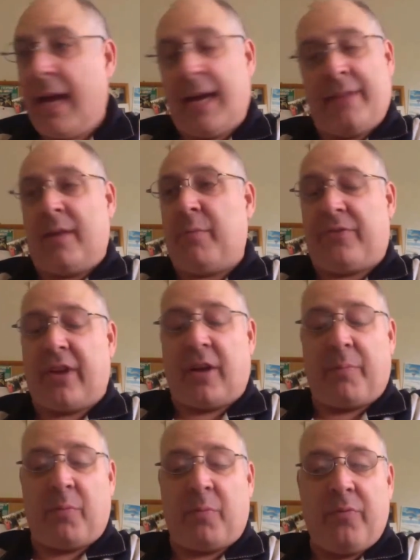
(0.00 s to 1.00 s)
and they would set
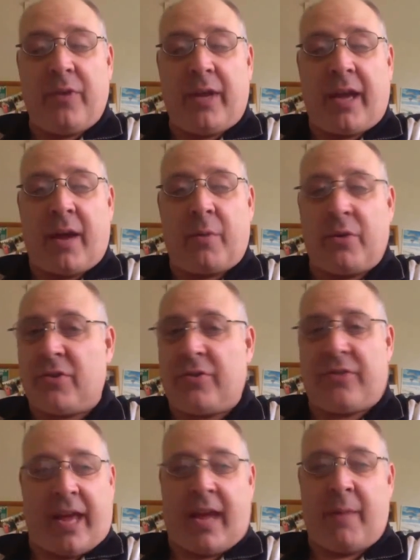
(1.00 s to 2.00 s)
up a movie camera and
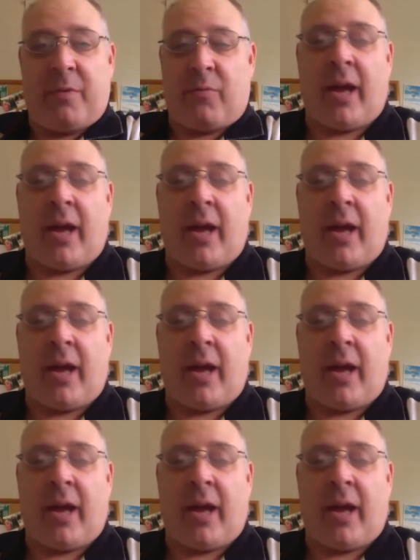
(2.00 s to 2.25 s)
just aim it